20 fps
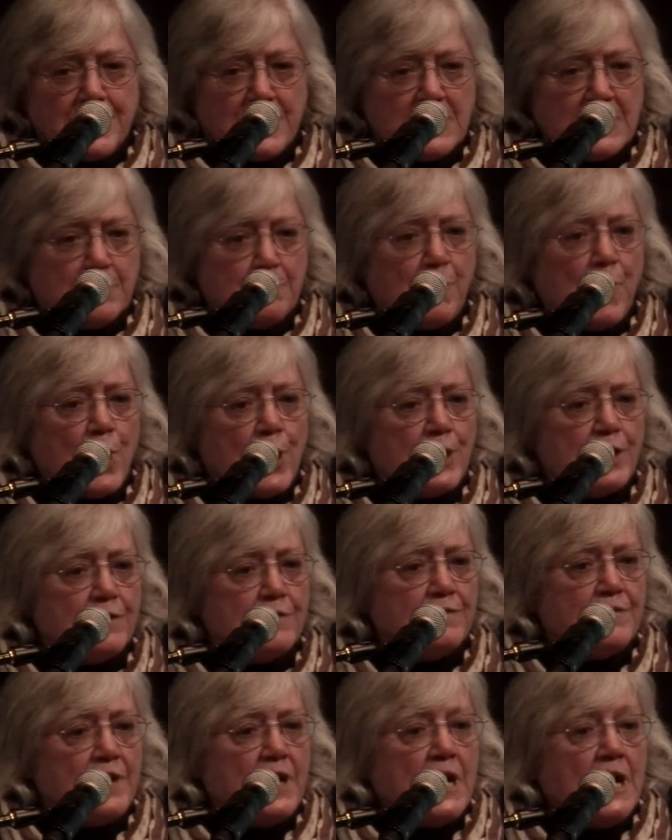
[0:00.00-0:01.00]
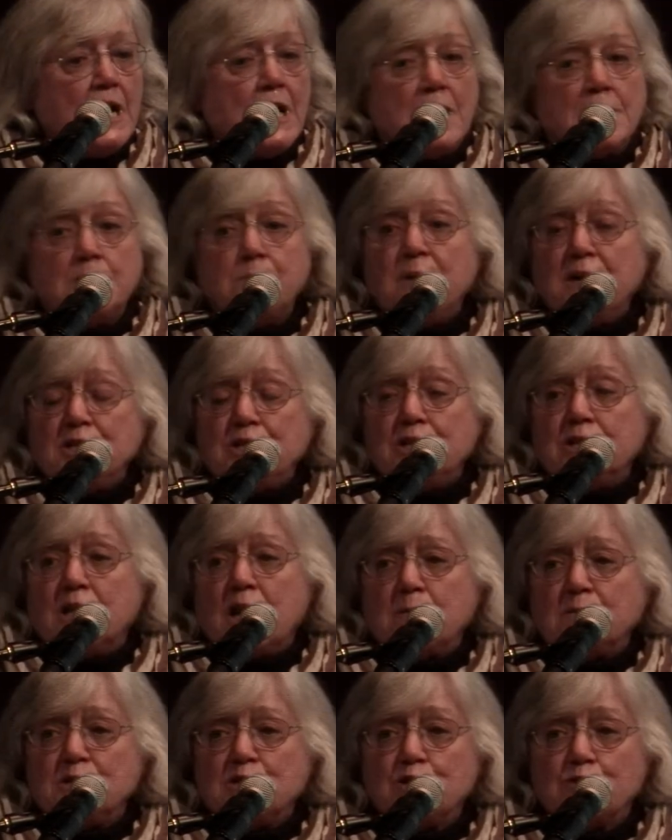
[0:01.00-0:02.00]
on the part of the Panchen
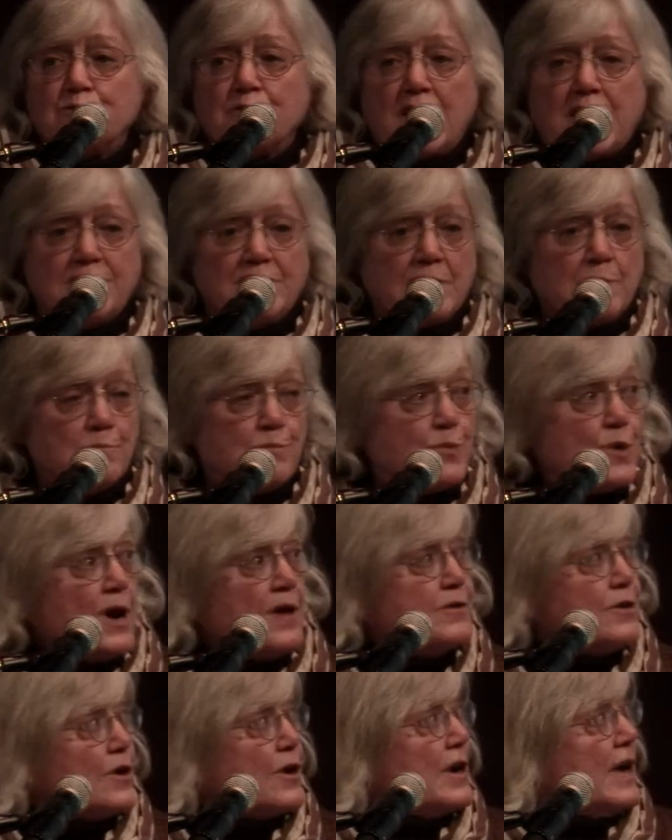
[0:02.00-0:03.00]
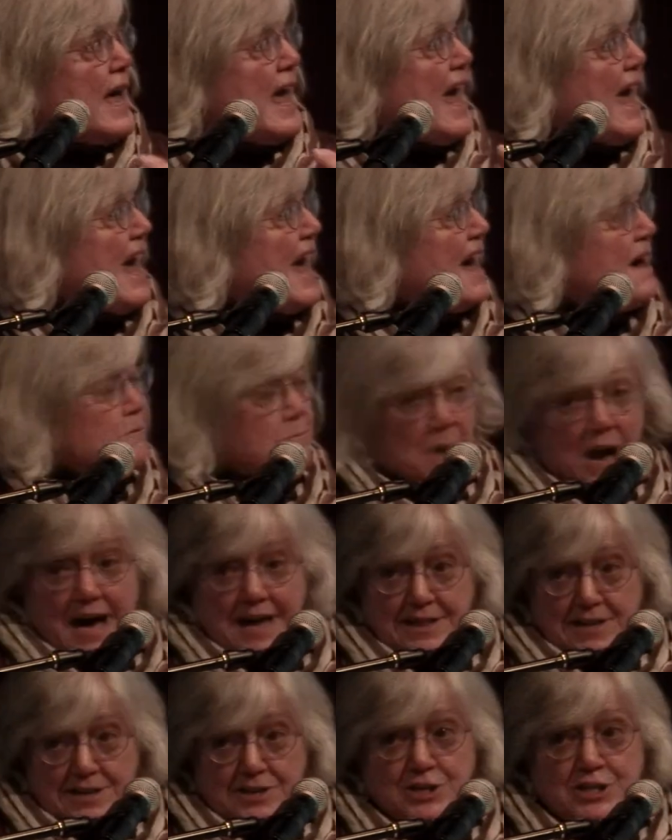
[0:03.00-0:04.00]
Lama's surviving brother
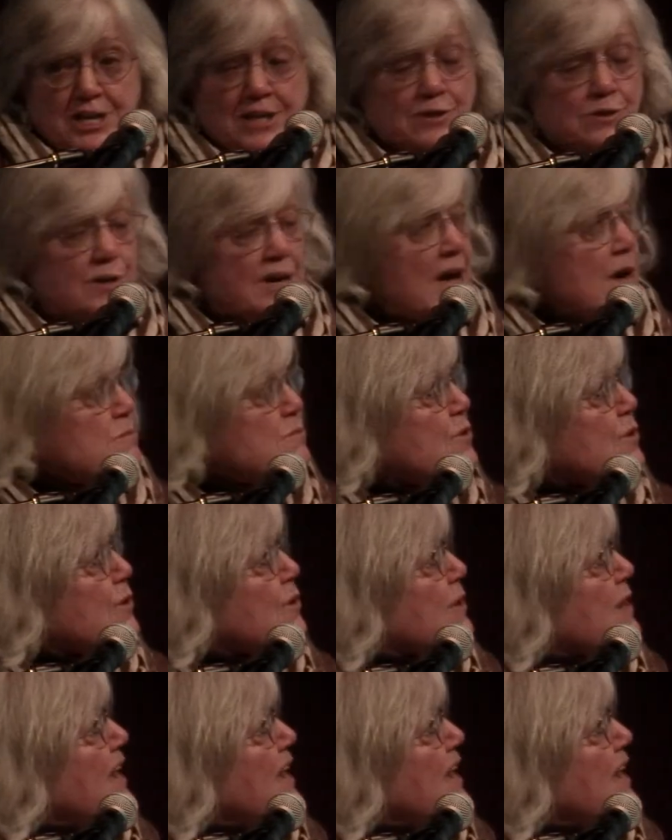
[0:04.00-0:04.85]
by the Qianlong emperor.